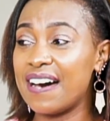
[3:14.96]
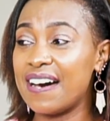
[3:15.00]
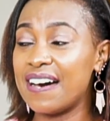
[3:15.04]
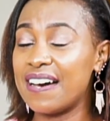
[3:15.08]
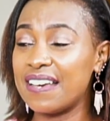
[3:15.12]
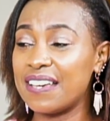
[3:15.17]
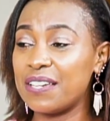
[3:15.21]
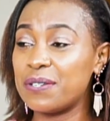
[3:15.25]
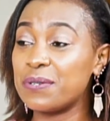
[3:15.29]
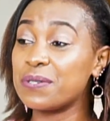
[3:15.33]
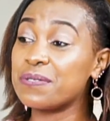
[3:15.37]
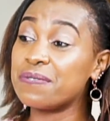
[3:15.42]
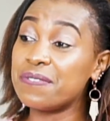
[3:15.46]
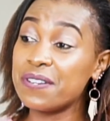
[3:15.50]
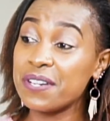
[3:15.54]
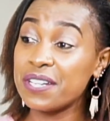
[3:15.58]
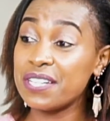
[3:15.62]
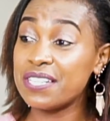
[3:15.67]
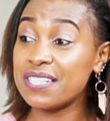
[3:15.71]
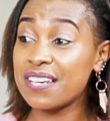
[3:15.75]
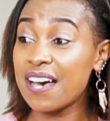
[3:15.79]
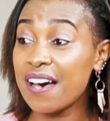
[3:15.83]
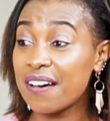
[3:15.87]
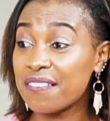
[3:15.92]
It was very
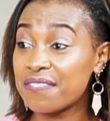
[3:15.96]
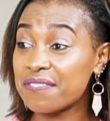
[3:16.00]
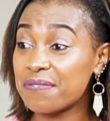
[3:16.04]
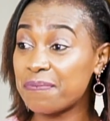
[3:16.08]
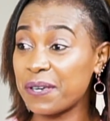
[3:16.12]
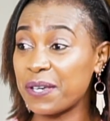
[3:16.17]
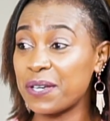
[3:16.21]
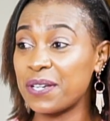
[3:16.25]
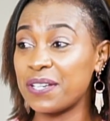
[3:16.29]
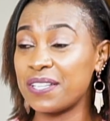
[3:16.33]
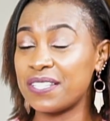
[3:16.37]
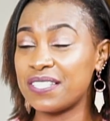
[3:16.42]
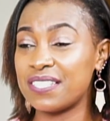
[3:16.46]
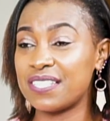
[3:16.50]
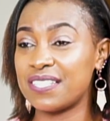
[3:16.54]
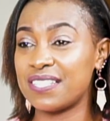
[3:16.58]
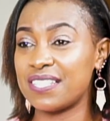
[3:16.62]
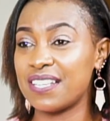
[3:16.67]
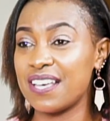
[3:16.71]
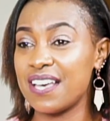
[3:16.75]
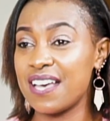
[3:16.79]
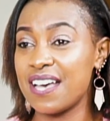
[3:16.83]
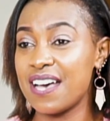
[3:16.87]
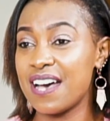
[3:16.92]
tough because
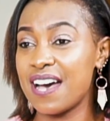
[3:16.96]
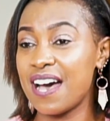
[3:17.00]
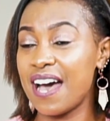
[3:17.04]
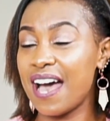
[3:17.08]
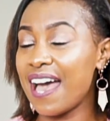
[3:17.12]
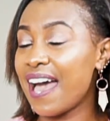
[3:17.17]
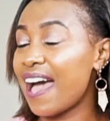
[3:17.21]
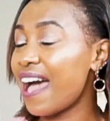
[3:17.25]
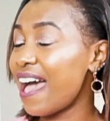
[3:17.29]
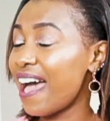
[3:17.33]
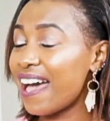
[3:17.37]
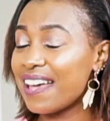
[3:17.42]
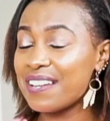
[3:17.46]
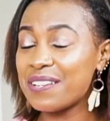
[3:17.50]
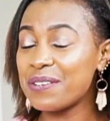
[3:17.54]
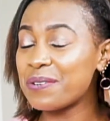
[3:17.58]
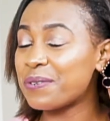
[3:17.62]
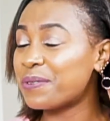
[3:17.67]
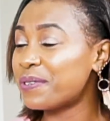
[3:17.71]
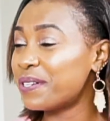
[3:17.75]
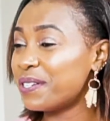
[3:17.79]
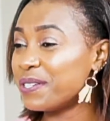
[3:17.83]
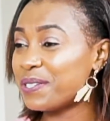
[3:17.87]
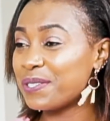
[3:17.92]
I had
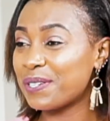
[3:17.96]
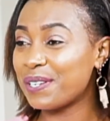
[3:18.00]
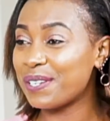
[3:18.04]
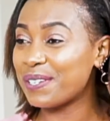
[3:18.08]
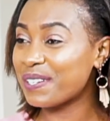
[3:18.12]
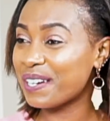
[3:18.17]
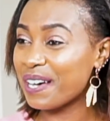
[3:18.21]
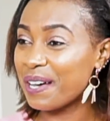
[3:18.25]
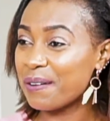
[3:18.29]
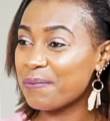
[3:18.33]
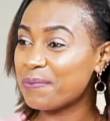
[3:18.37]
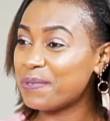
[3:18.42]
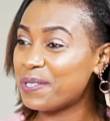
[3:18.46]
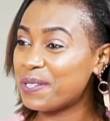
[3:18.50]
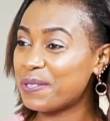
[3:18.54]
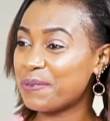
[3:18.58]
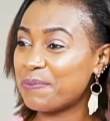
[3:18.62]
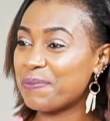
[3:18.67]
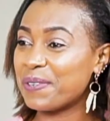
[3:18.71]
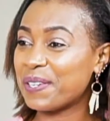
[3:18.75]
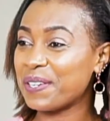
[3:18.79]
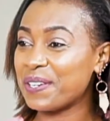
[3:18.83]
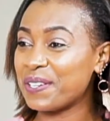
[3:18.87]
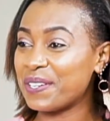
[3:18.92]
no one to look up to
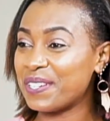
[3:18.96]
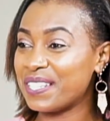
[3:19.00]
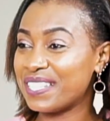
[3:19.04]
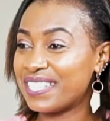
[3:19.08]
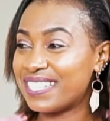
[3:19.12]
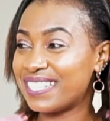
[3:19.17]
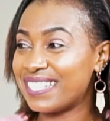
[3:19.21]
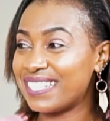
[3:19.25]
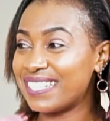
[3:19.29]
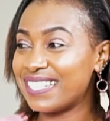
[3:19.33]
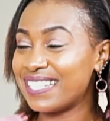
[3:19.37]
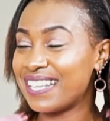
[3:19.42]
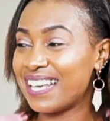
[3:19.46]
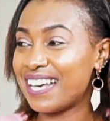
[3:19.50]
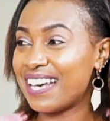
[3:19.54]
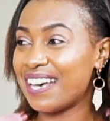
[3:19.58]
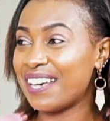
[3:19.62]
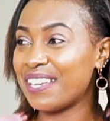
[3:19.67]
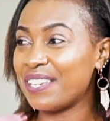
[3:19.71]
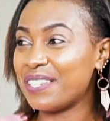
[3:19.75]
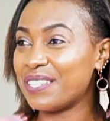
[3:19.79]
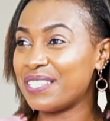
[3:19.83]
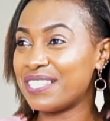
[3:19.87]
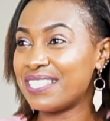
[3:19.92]
because,
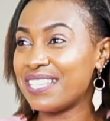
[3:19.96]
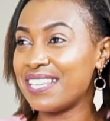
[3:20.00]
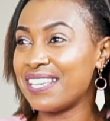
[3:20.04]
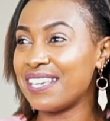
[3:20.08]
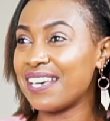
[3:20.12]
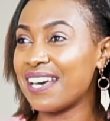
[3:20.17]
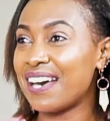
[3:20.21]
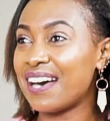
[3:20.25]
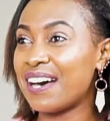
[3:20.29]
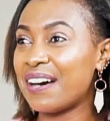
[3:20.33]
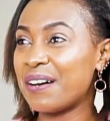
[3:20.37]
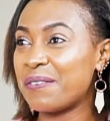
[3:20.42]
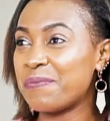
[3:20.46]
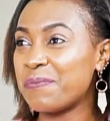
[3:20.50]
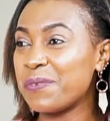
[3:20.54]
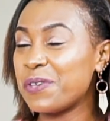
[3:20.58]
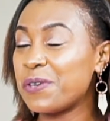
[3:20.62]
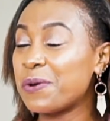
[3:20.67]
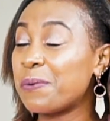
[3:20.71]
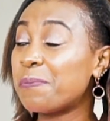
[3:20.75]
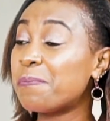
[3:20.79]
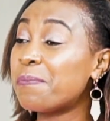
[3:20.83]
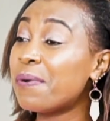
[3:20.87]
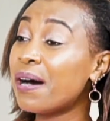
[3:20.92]
you see,
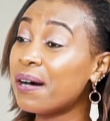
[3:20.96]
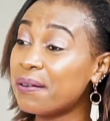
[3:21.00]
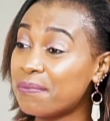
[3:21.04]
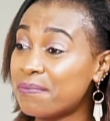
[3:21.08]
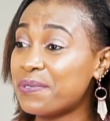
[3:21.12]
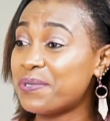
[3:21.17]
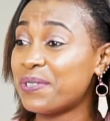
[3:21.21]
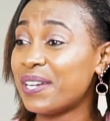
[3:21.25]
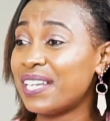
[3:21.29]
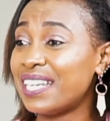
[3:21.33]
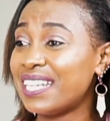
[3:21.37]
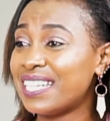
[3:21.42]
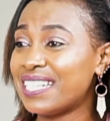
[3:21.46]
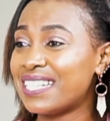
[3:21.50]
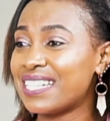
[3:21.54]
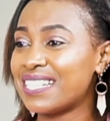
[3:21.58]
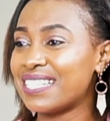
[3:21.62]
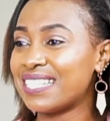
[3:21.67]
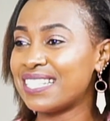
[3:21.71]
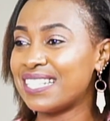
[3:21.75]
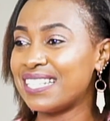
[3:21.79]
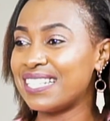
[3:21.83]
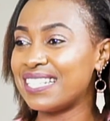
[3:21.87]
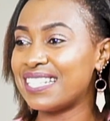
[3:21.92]
your mom really
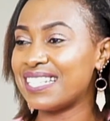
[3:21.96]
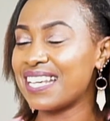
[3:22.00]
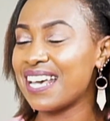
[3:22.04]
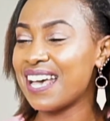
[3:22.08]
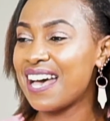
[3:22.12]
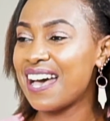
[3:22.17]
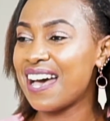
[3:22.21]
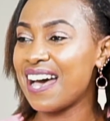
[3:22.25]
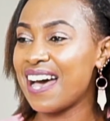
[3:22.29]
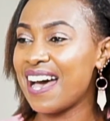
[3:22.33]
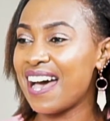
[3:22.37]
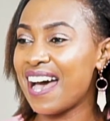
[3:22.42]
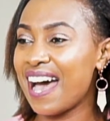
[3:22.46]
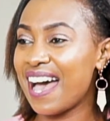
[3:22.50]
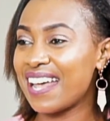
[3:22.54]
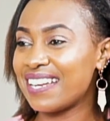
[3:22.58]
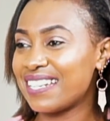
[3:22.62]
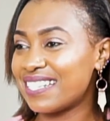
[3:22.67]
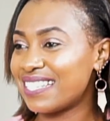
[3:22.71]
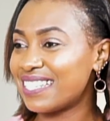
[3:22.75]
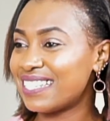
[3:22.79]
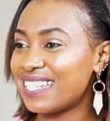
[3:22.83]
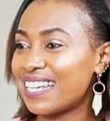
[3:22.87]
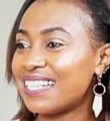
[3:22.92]
doesn't
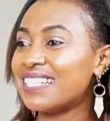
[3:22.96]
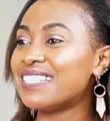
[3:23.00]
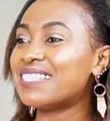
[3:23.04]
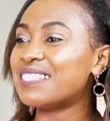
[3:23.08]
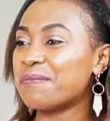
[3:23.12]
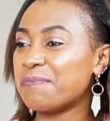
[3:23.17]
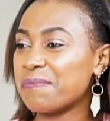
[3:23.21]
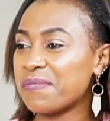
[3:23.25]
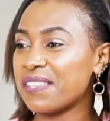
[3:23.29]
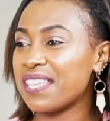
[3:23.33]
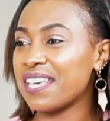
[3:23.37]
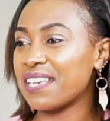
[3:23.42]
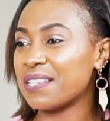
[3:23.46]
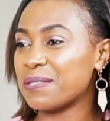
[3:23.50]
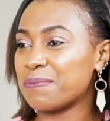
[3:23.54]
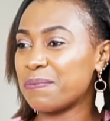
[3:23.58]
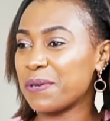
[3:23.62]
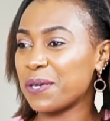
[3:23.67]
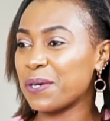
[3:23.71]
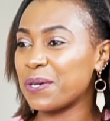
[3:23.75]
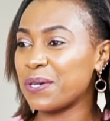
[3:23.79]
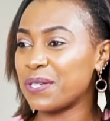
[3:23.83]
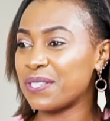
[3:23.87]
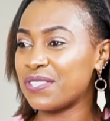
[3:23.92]
understand some things
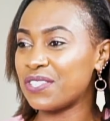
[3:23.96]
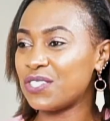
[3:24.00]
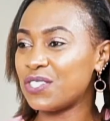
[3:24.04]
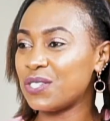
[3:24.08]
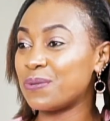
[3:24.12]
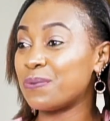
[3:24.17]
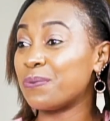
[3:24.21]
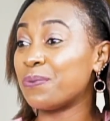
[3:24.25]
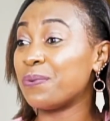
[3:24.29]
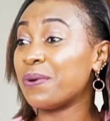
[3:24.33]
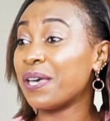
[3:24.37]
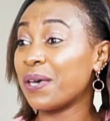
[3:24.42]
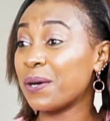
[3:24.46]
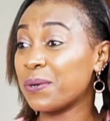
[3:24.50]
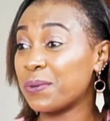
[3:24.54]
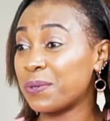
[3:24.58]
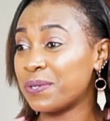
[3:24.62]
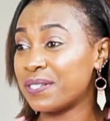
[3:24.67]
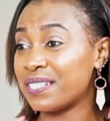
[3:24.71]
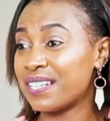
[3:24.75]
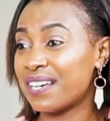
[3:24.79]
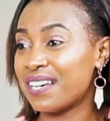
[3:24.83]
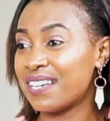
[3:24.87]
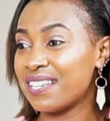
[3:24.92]
because she's way
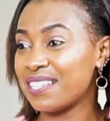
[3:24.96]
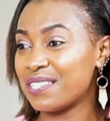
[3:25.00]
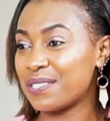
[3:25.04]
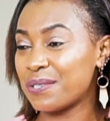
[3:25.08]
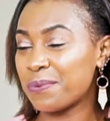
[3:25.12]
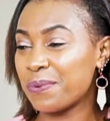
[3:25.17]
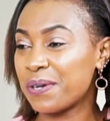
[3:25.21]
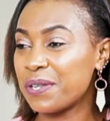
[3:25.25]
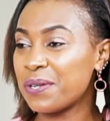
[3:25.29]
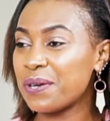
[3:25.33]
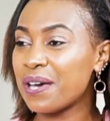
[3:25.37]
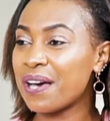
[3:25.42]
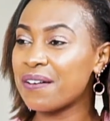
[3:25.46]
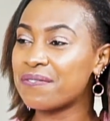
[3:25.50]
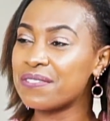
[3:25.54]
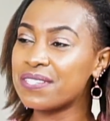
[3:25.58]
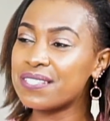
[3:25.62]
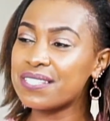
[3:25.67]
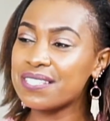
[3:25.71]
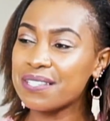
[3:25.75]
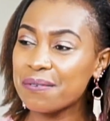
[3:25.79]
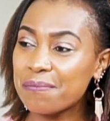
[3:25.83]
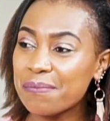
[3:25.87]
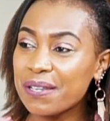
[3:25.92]
older. So when you have a
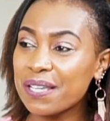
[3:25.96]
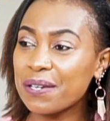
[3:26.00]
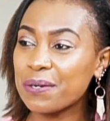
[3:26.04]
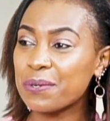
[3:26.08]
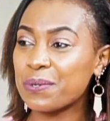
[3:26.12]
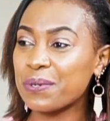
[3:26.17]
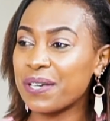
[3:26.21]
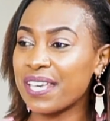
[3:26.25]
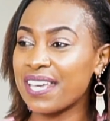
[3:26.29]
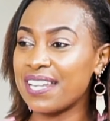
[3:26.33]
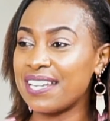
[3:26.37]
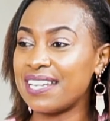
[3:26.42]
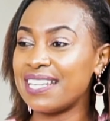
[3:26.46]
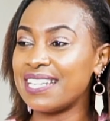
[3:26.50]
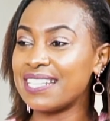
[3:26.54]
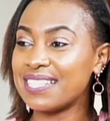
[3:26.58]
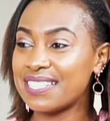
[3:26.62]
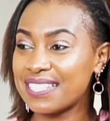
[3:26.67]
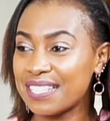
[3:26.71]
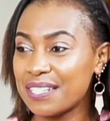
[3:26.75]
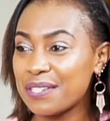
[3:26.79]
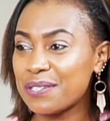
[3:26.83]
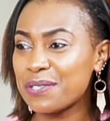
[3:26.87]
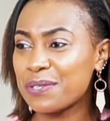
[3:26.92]
sibling who can
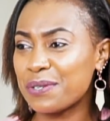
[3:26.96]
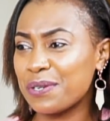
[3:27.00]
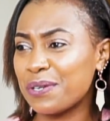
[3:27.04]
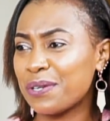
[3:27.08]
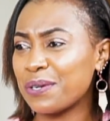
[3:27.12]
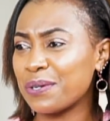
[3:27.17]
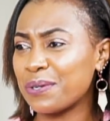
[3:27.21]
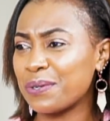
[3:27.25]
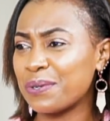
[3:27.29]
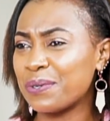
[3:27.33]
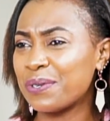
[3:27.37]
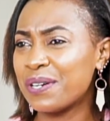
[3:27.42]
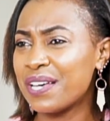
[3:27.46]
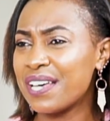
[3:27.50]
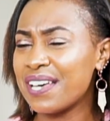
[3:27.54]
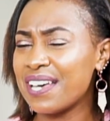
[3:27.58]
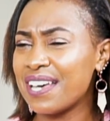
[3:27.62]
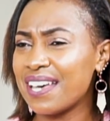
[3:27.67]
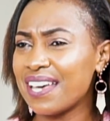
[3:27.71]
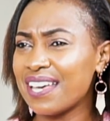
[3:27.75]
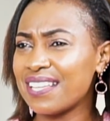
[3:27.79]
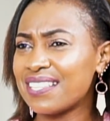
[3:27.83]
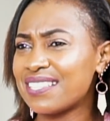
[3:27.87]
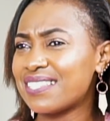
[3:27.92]
listen to you,
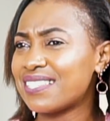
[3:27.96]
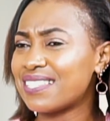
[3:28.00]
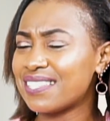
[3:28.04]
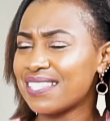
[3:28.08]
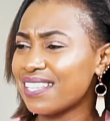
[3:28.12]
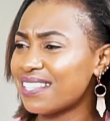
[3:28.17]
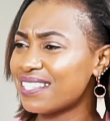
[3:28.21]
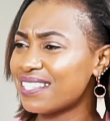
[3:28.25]
it's